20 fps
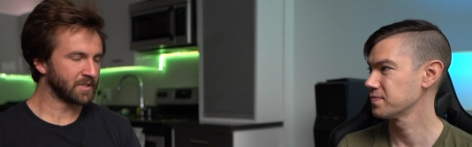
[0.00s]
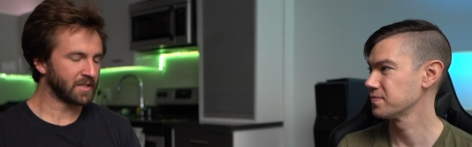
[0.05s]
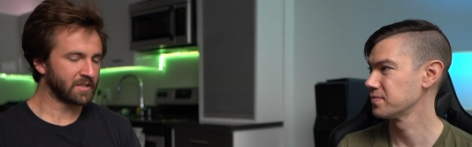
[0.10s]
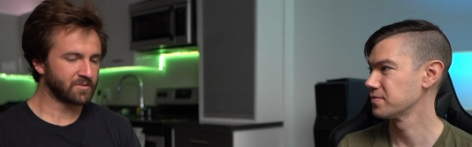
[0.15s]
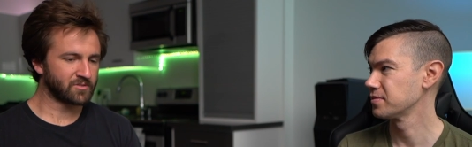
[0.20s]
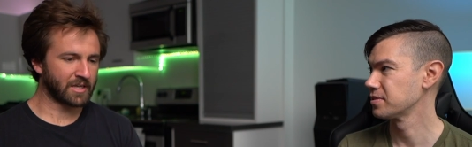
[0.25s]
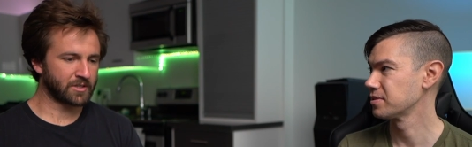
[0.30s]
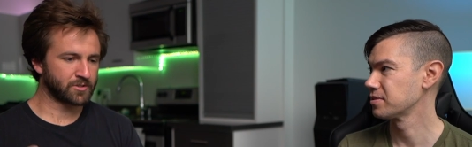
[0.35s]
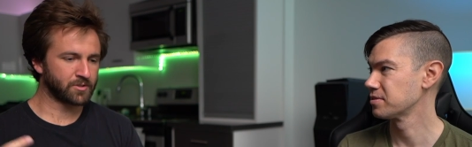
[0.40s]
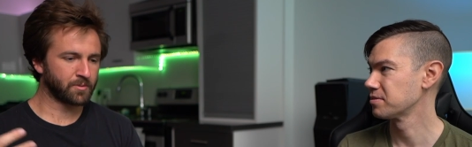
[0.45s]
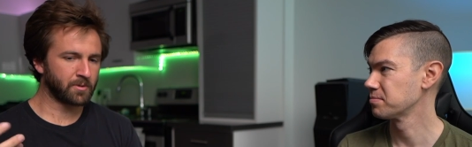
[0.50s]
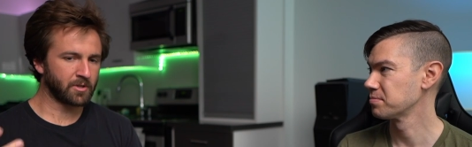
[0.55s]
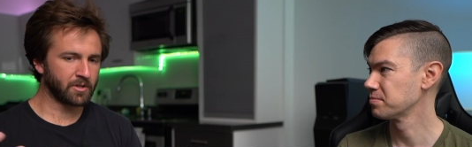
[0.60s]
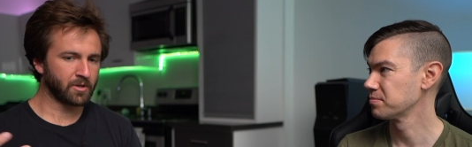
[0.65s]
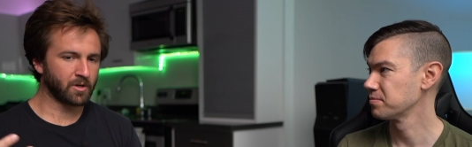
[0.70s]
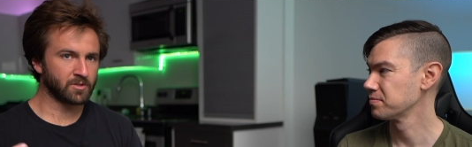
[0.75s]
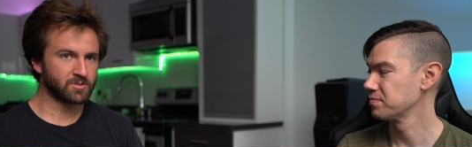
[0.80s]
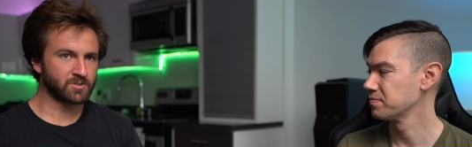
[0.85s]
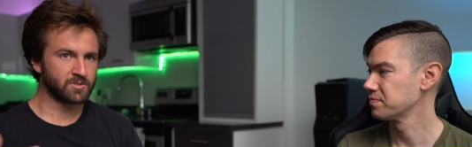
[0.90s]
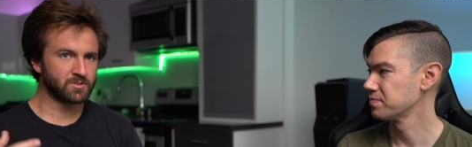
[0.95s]
Speaker 1: It's actually really
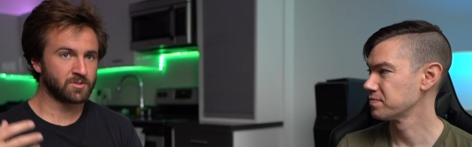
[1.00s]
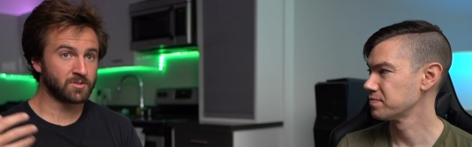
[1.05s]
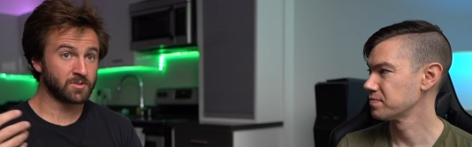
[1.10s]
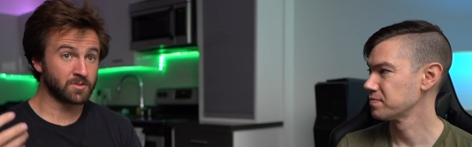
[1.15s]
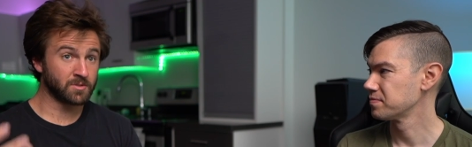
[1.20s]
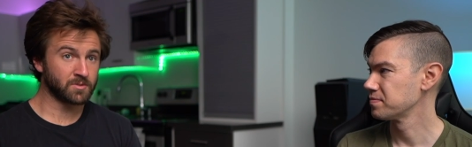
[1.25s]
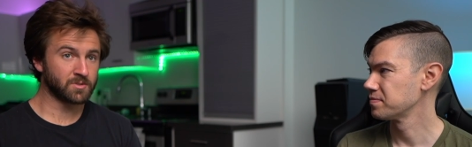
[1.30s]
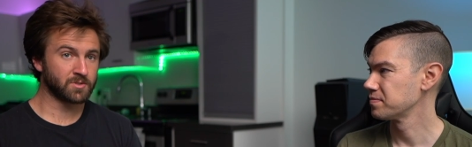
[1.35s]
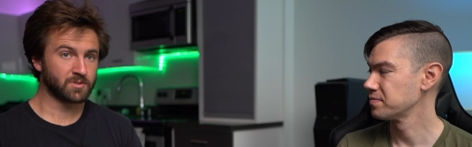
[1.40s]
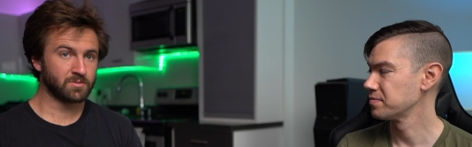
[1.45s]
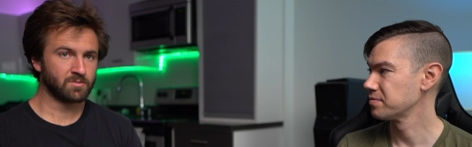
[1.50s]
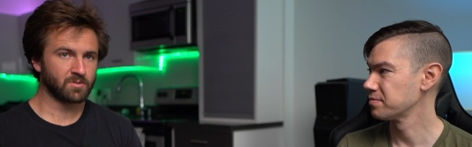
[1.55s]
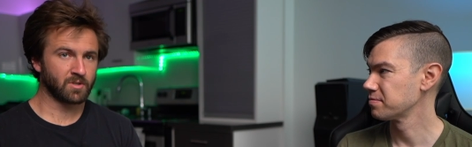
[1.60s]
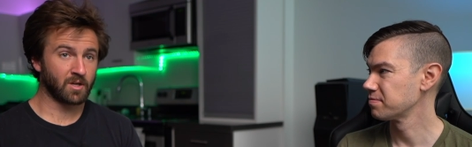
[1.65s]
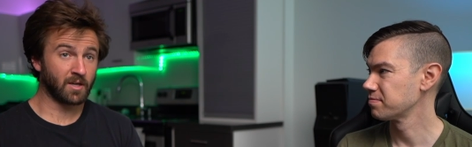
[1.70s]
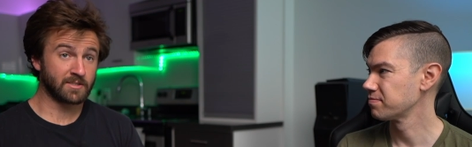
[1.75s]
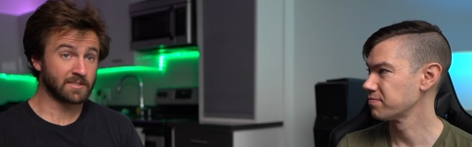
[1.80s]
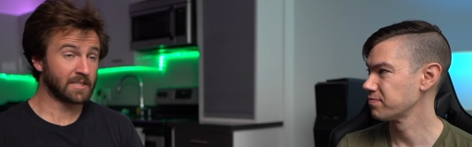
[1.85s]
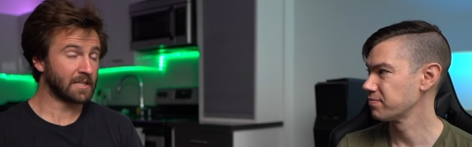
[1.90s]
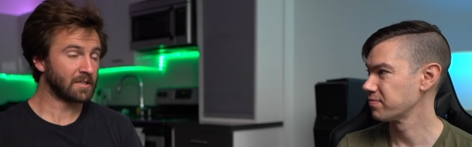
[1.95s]
hard to deduce
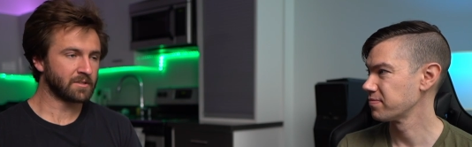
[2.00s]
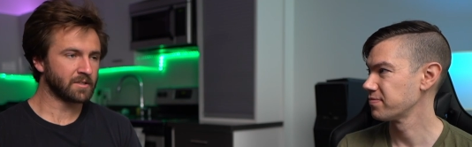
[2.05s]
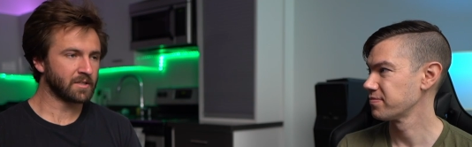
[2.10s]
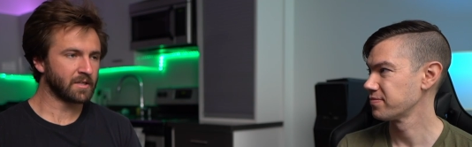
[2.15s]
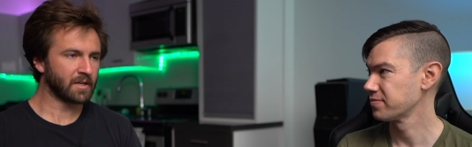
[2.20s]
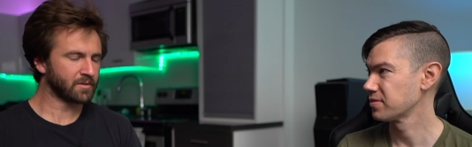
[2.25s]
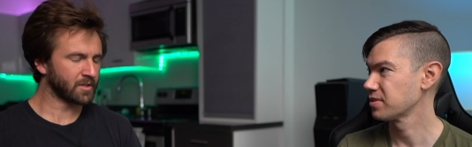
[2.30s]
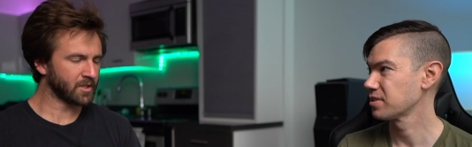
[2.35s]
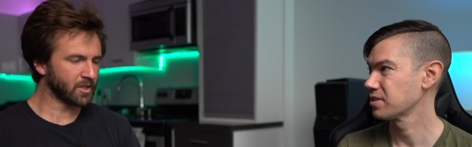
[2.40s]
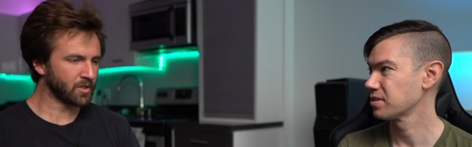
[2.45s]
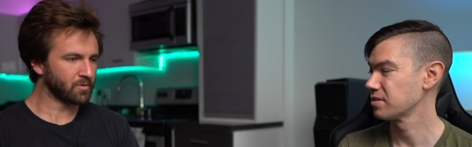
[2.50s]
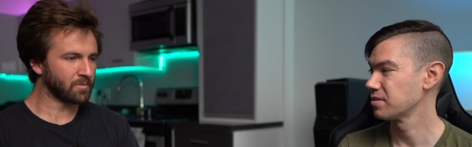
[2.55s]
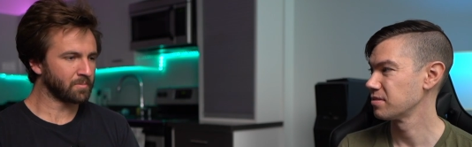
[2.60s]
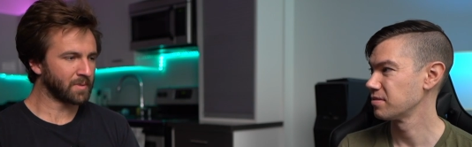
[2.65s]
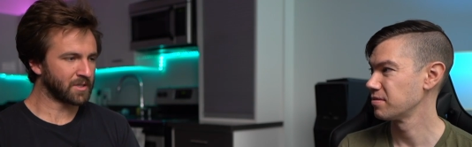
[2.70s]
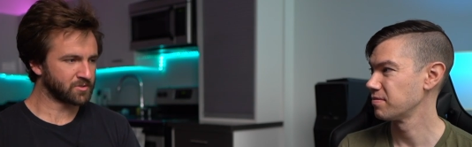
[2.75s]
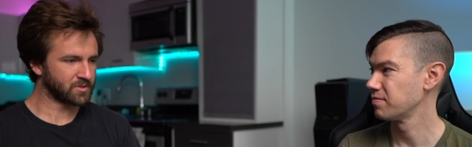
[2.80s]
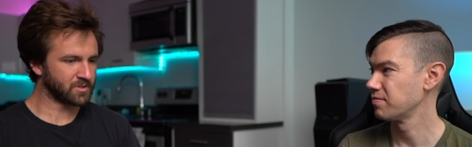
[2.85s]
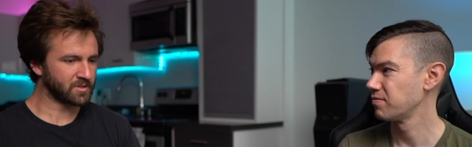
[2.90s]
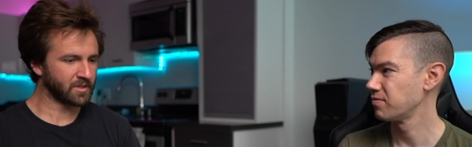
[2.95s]
causality. I think you had
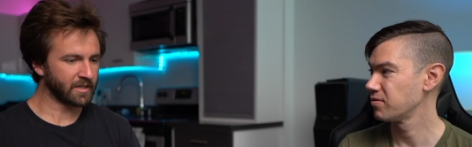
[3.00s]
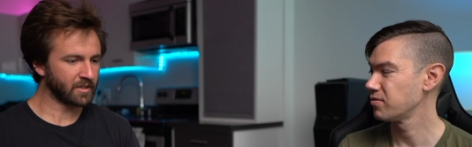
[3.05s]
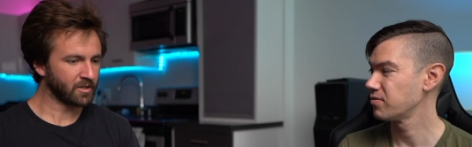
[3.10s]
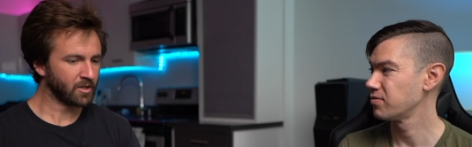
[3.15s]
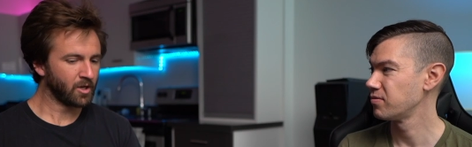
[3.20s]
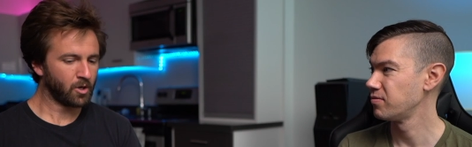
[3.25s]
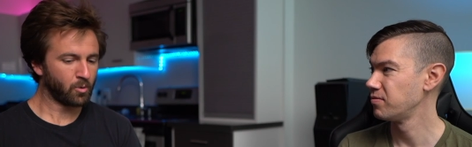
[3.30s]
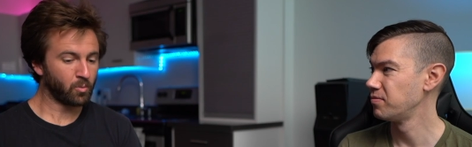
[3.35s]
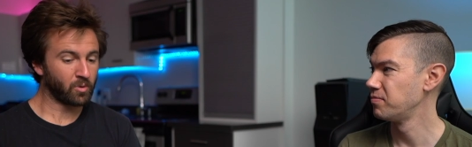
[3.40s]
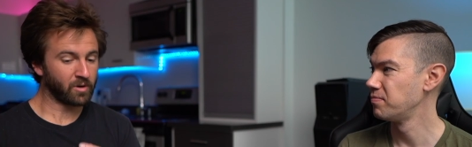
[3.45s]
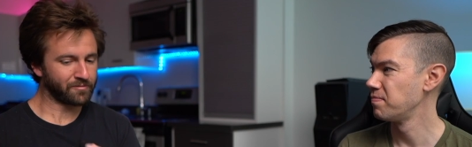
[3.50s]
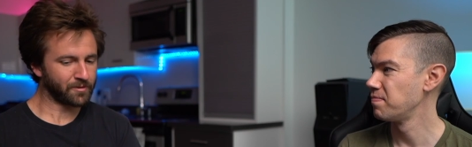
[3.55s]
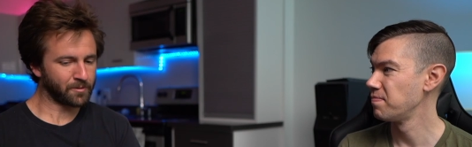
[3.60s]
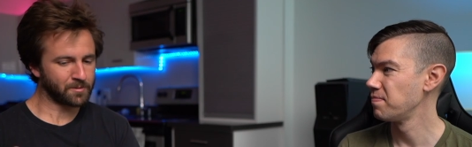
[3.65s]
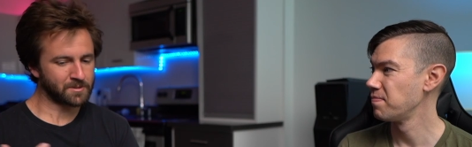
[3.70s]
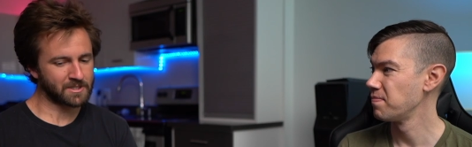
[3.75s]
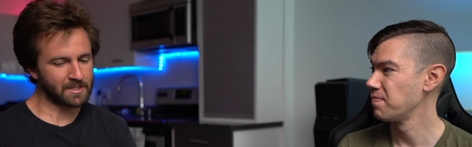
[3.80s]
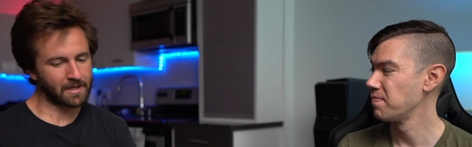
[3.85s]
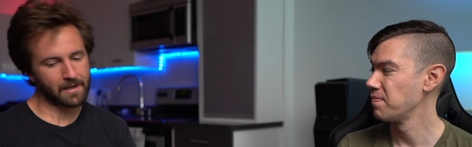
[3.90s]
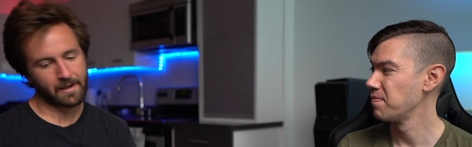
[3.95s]
mentioned, like, what if there was
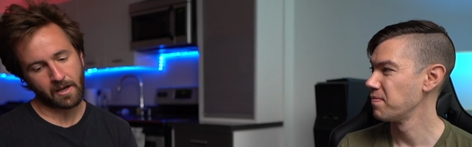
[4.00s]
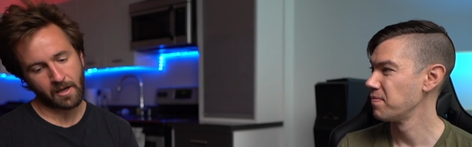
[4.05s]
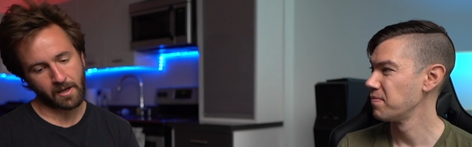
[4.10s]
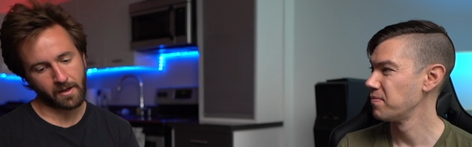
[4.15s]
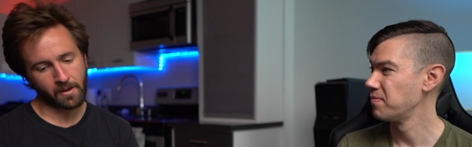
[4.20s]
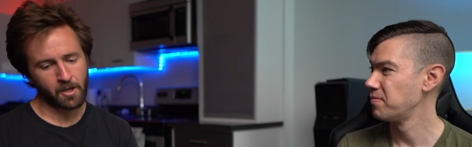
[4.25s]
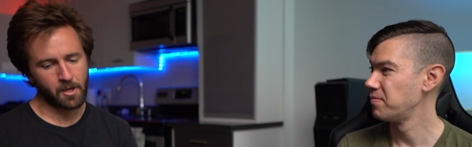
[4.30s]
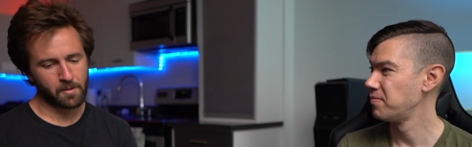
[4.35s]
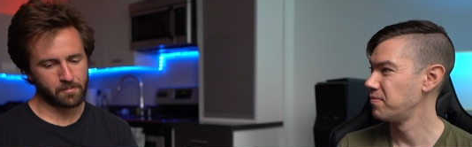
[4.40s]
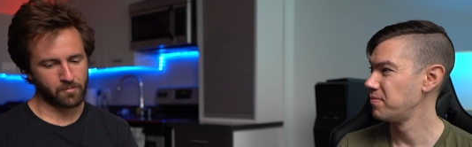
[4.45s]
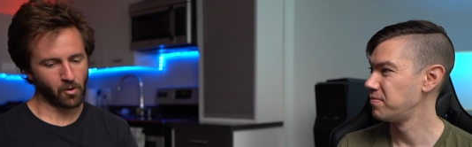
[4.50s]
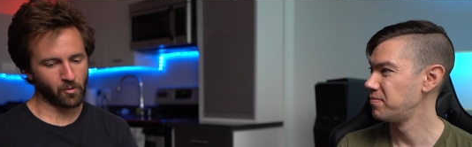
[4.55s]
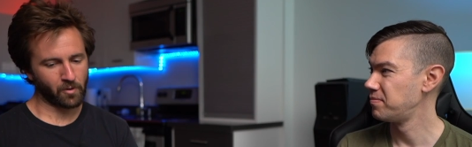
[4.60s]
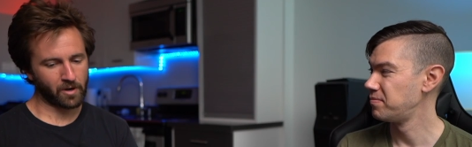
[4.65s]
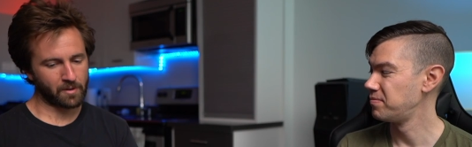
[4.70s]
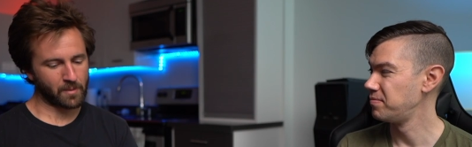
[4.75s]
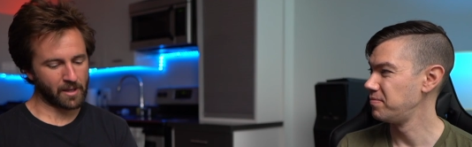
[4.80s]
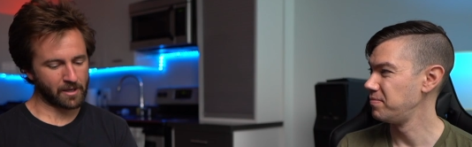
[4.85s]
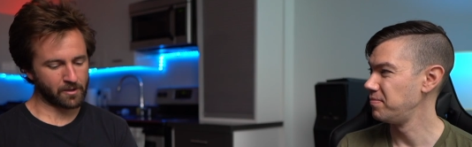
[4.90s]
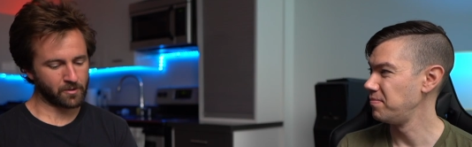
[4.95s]
an AI program
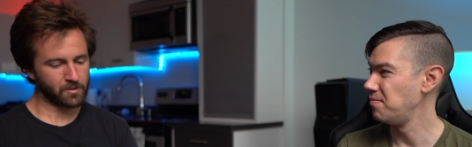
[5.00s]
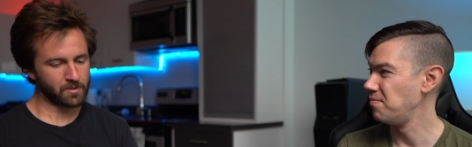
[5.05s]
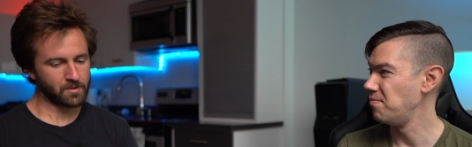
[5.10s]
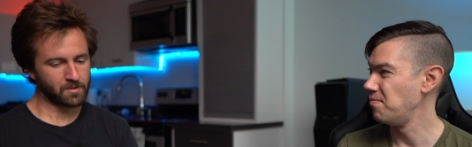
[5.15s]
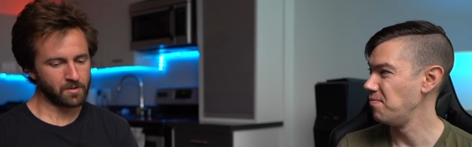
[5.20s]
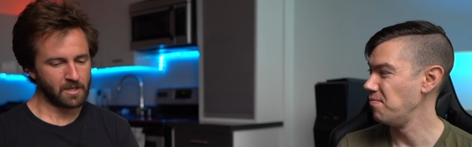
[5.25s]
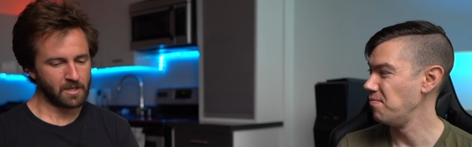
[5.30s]
that could